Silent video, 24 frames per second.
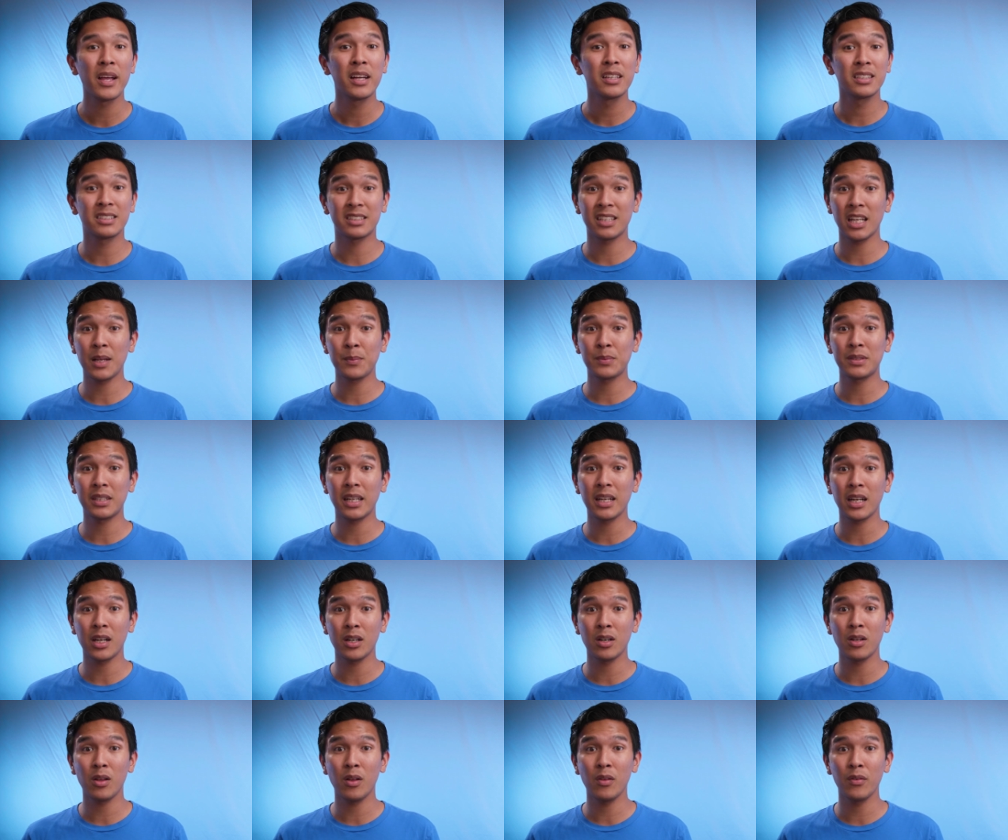Stay up to date
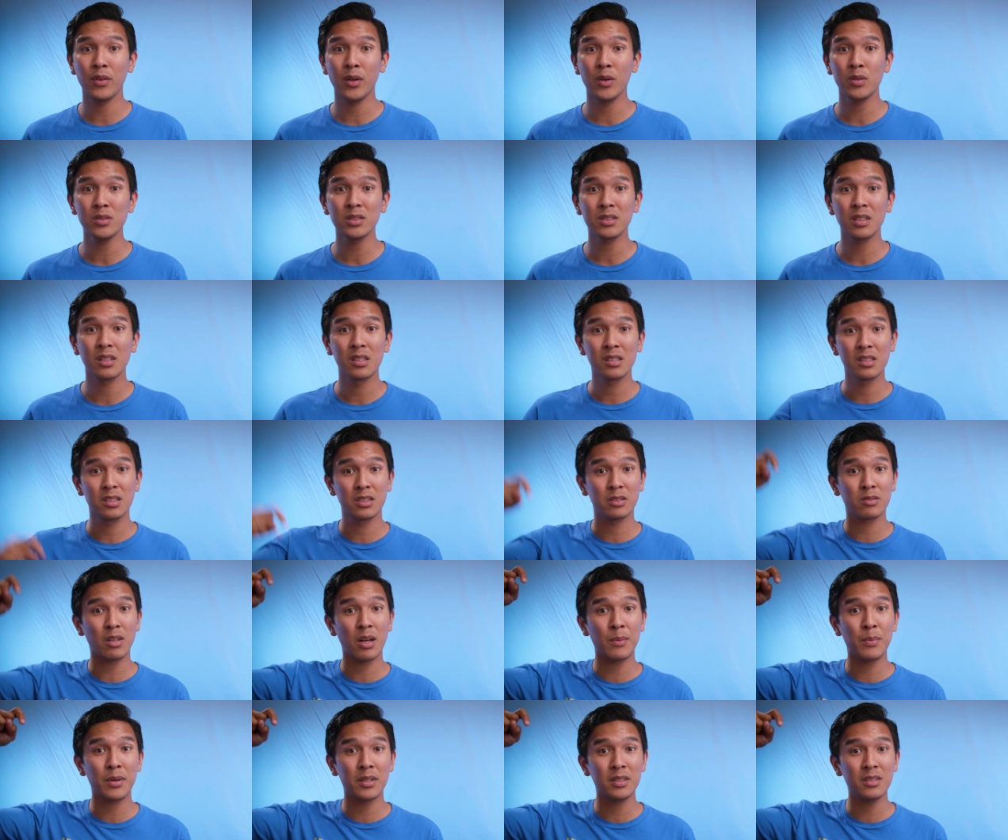on all of those.
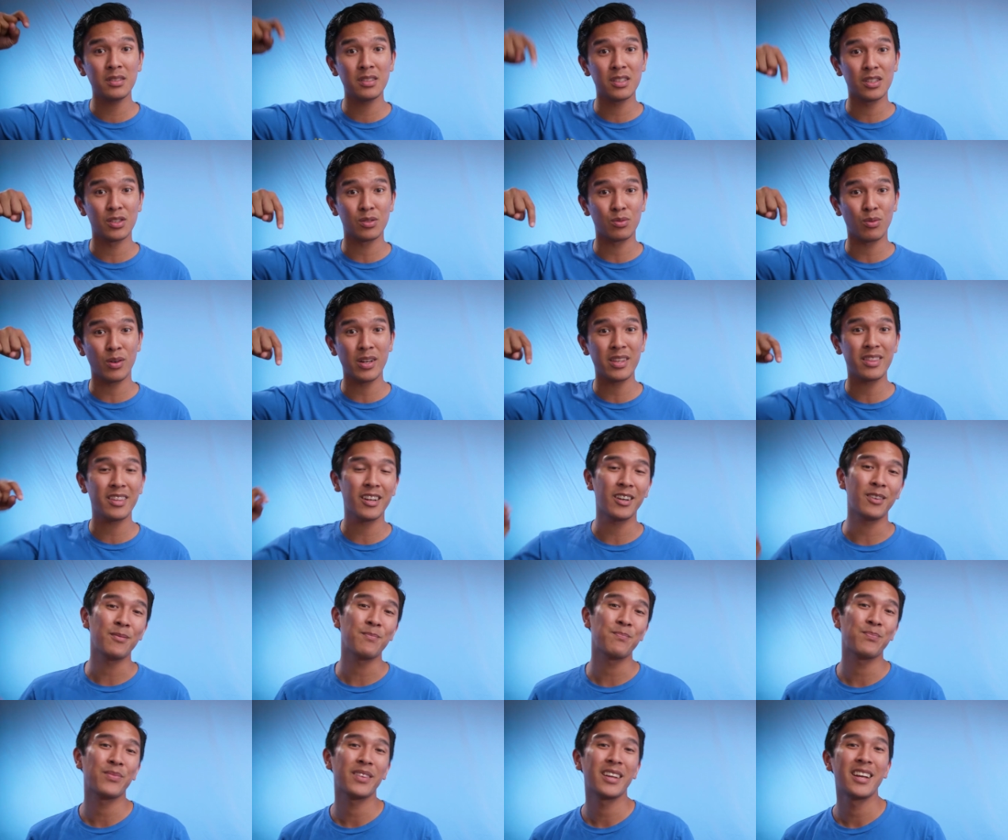Subscribe button is right
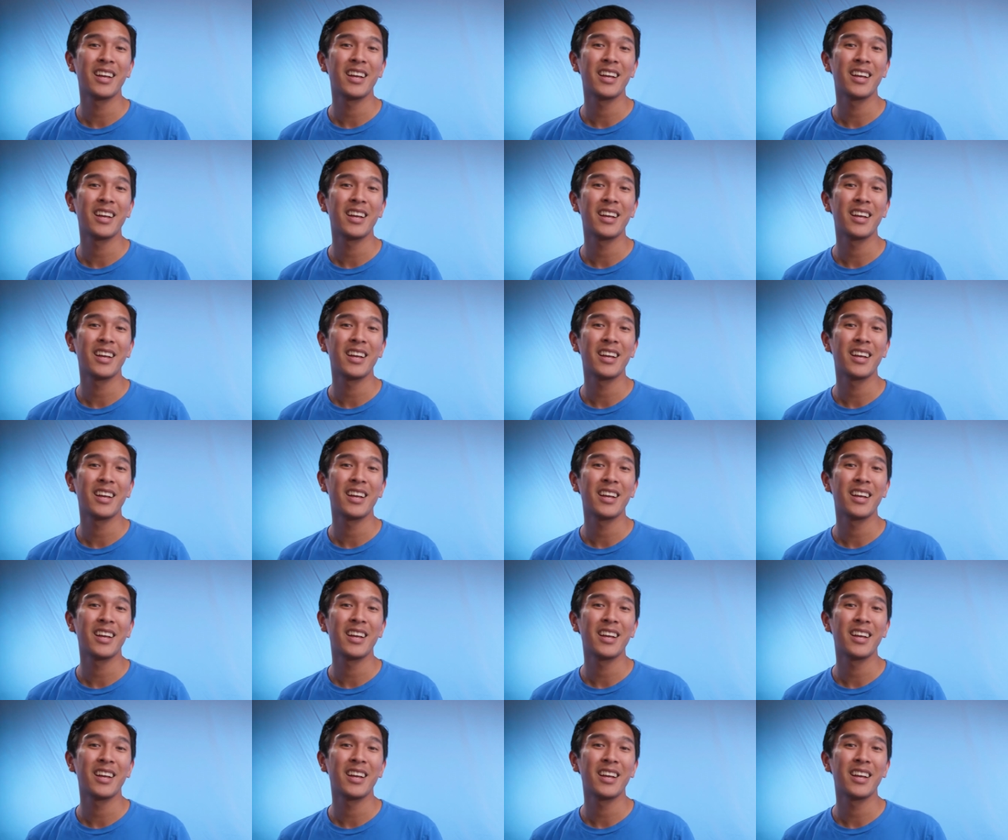there.